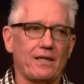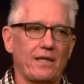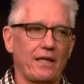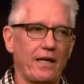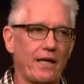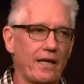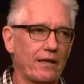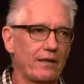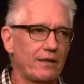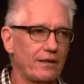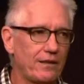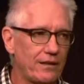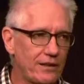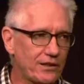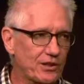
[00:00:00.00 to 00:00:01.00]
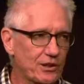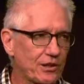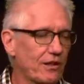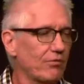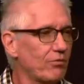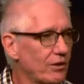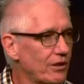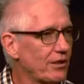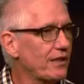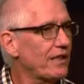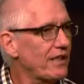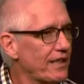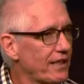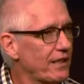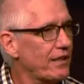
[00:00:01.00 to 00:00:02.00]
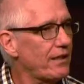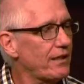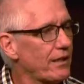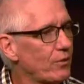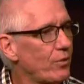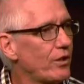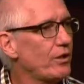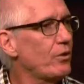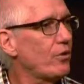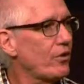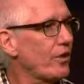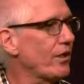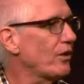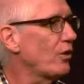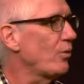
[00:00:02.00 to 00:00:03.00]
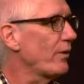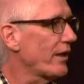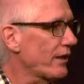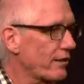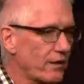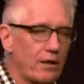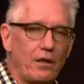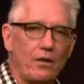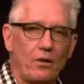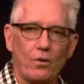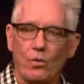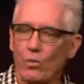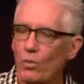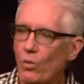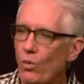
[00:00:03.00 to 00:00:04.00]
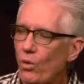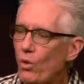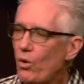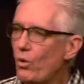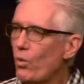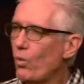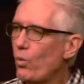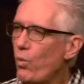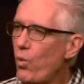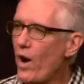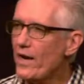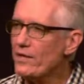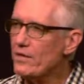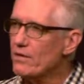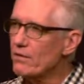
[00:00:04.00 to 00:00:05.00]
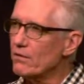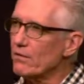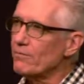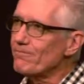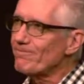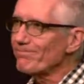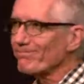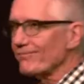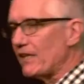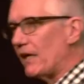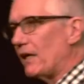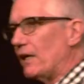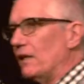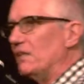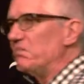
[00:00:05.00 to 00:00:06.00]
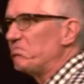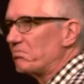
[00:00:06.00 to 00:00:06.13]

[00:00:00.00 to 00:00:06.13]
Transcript: And this is a really key thing when you think no matter what your uh,